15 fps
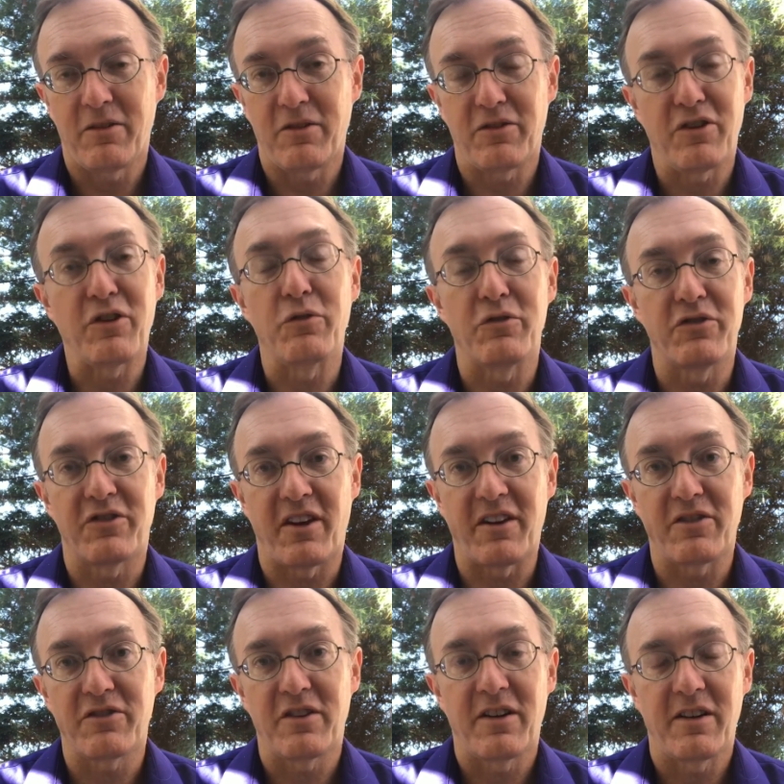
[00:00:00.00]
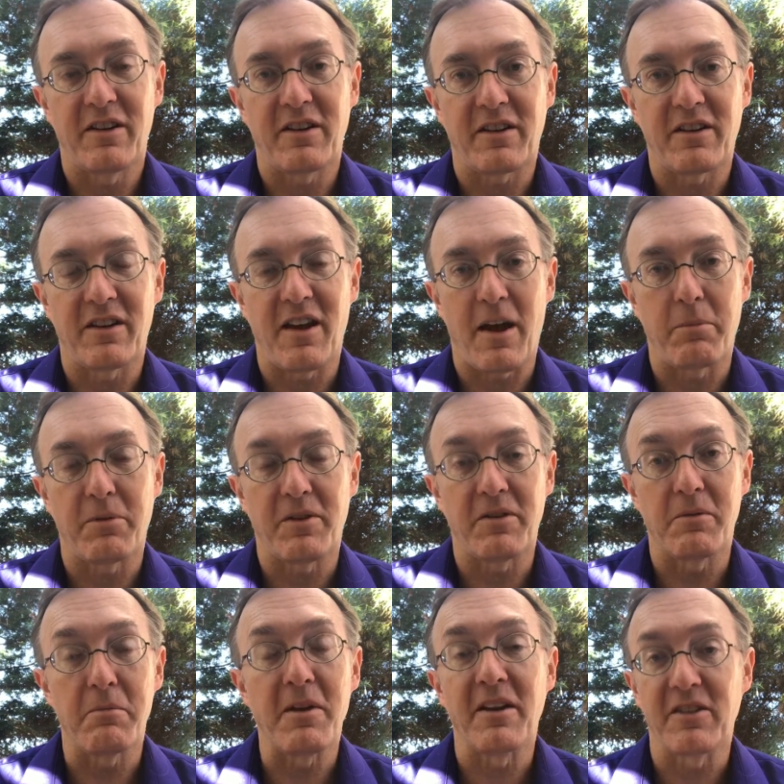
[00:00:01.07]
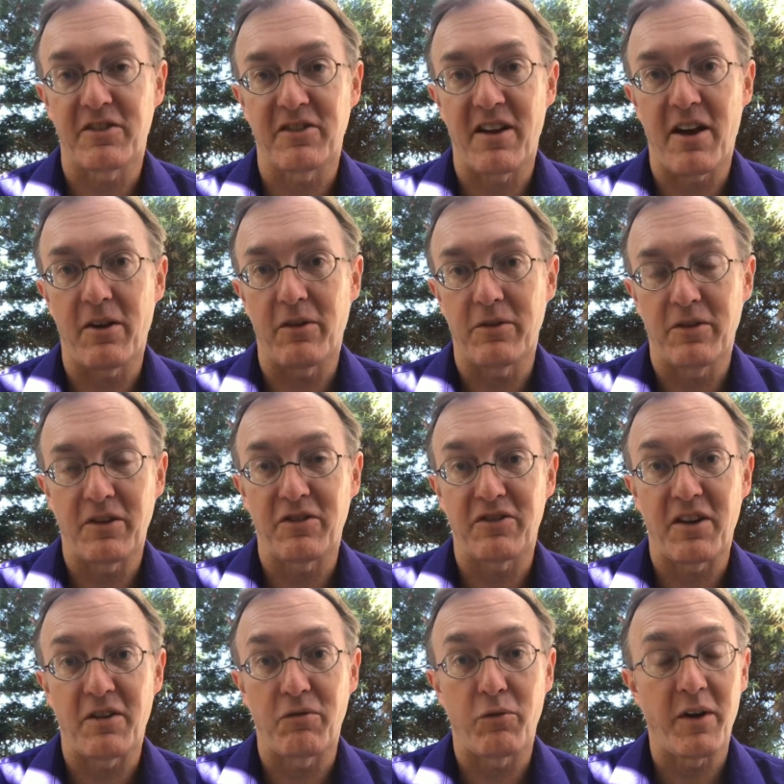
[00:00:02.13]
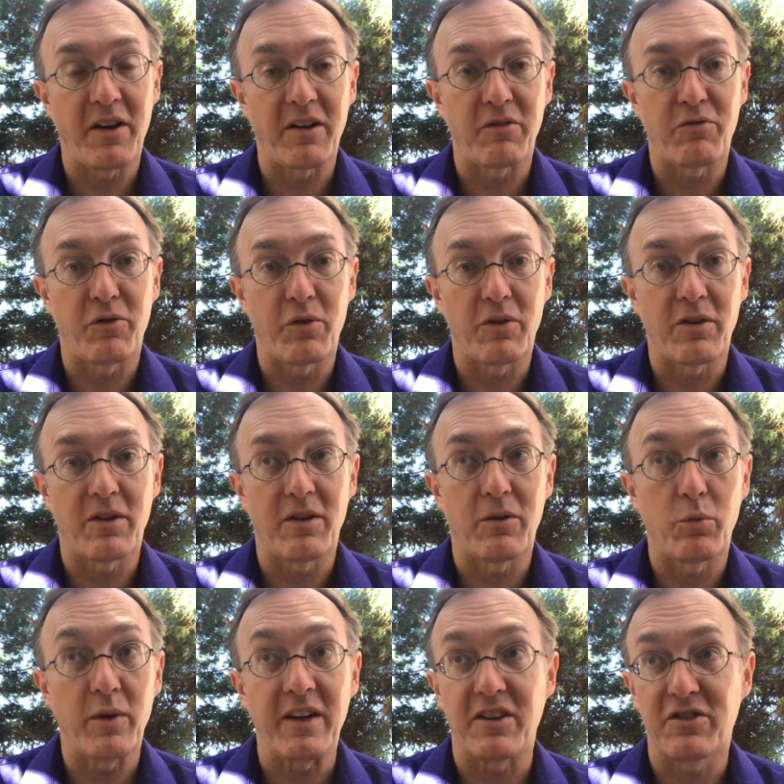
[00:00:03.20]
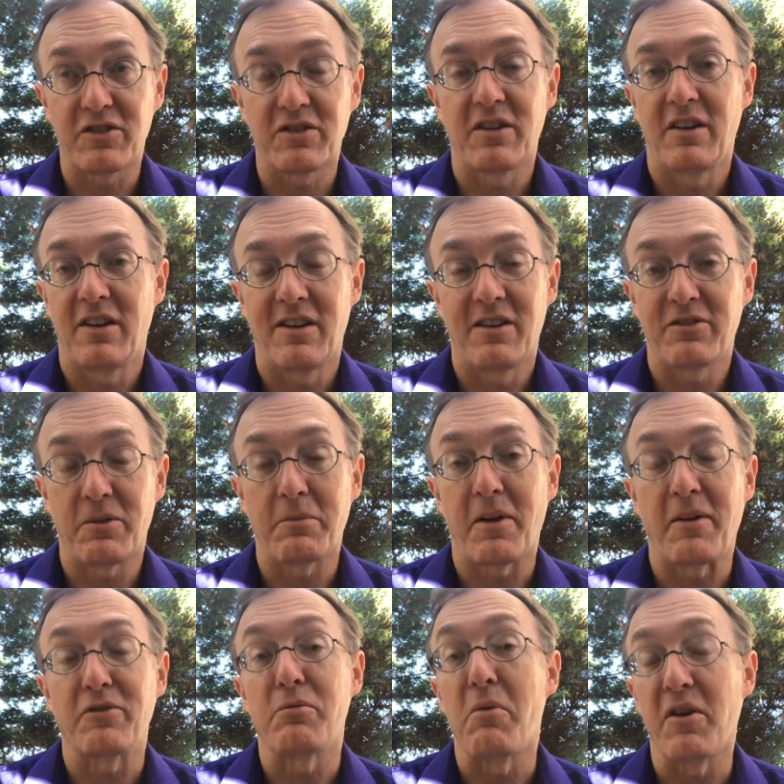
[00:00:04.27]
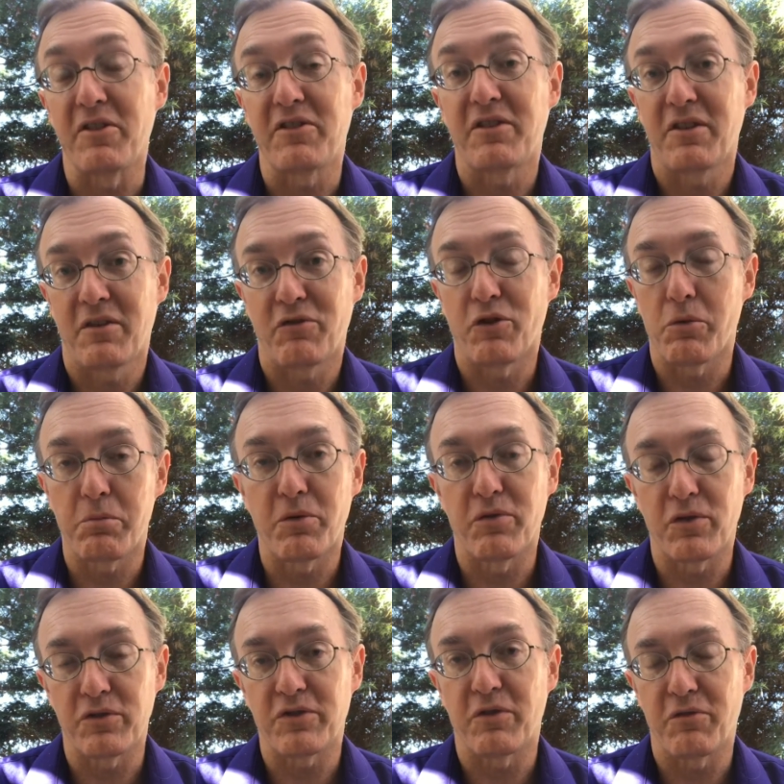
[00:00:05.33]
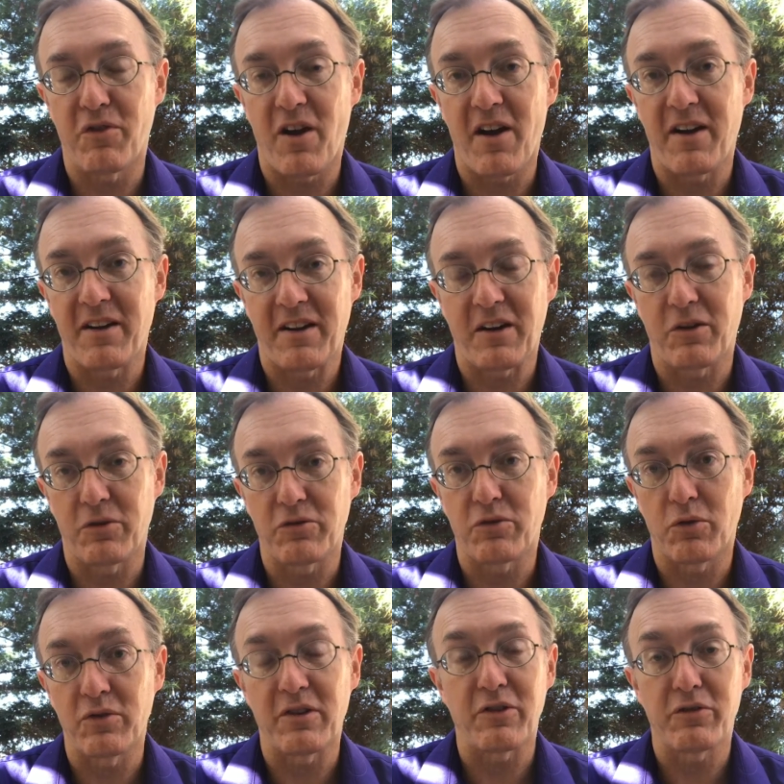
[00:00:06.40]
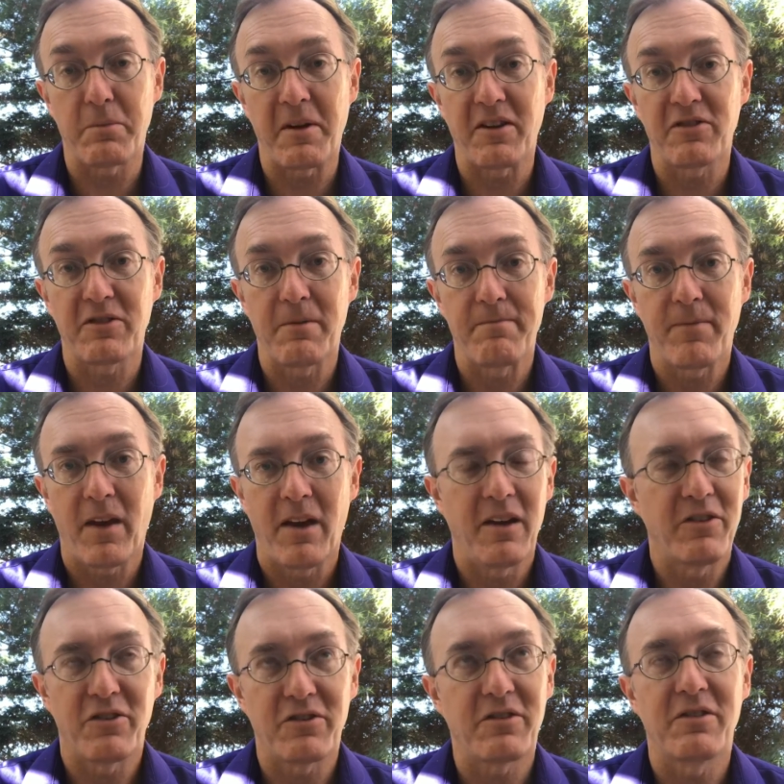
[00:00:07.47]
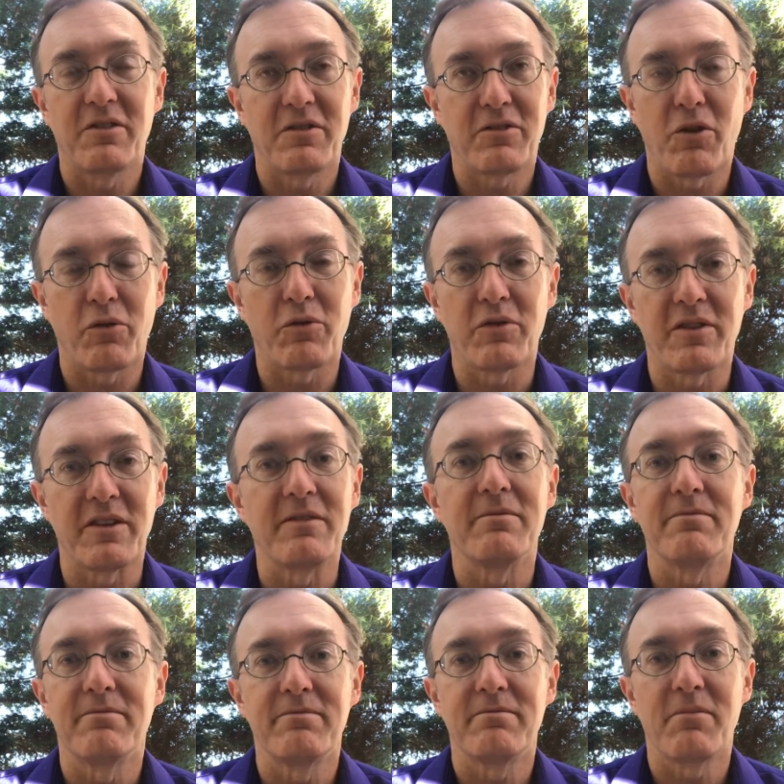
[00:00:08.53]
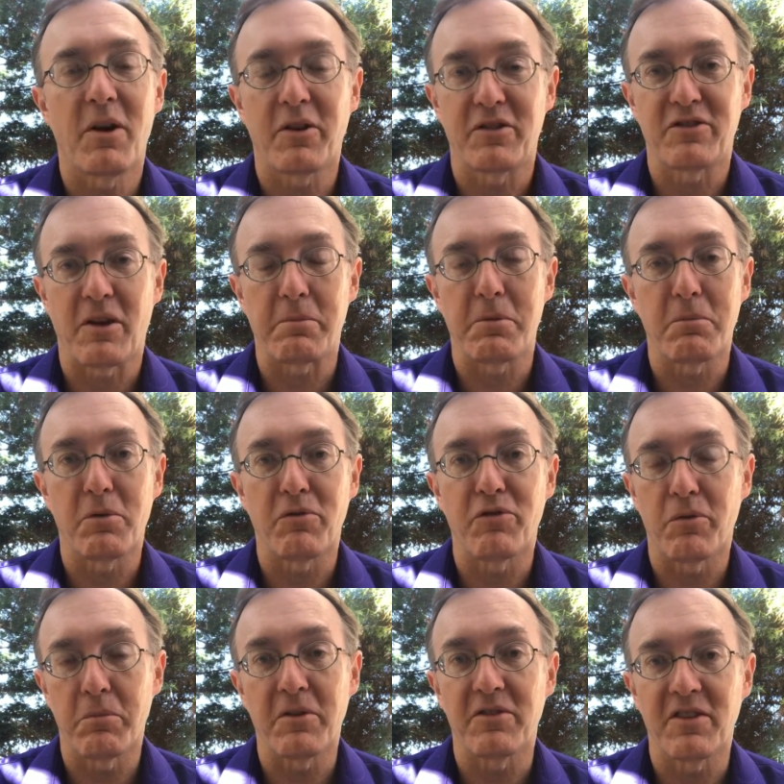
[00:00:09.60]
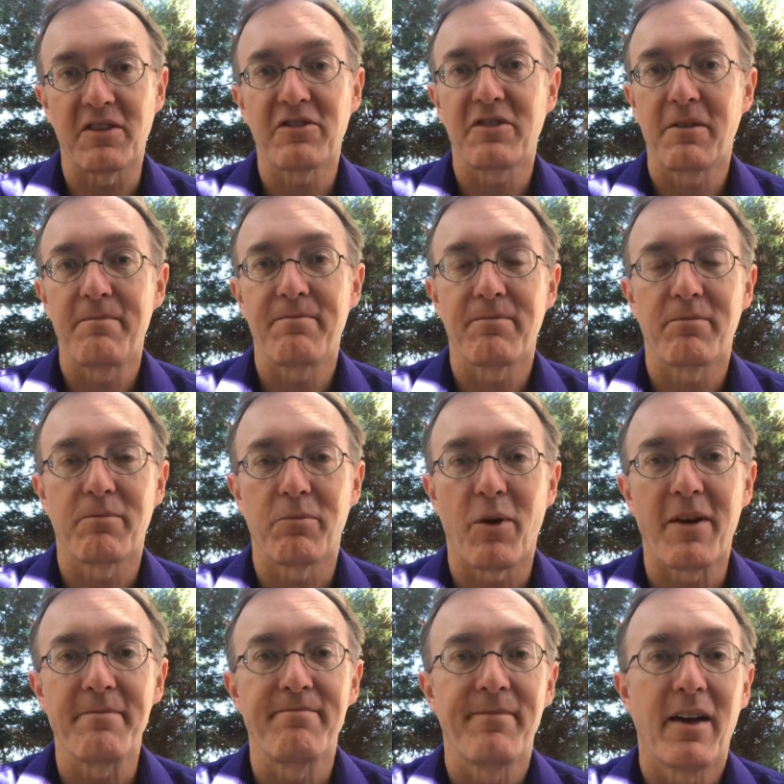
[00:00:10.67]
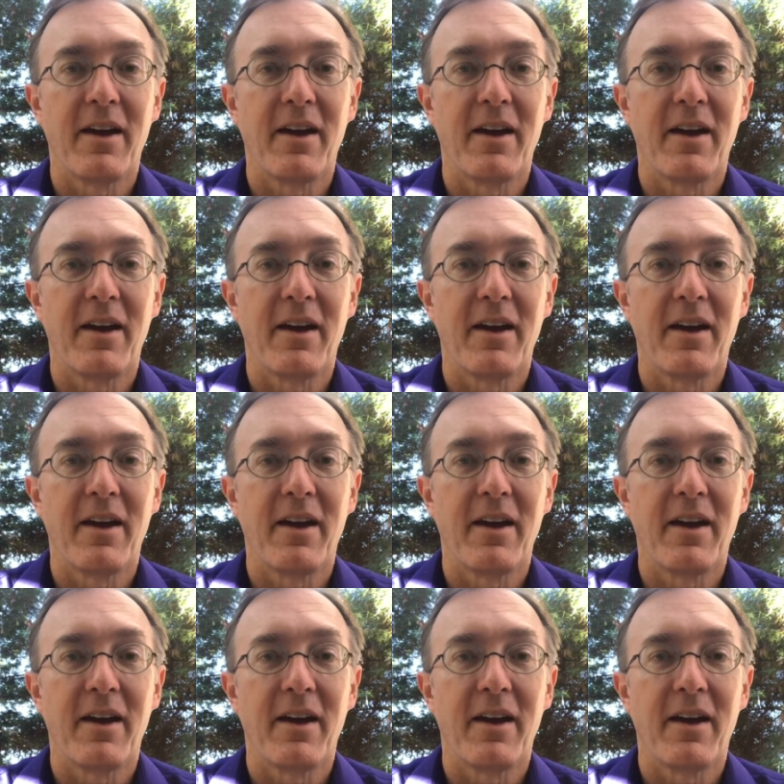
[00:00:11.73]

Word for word: It's a huge change. It can happen in minutes now, instead of waiting for weeks, sometimes months, for approvals to fly in controlled airspace. Just totally unacceptable for business, right?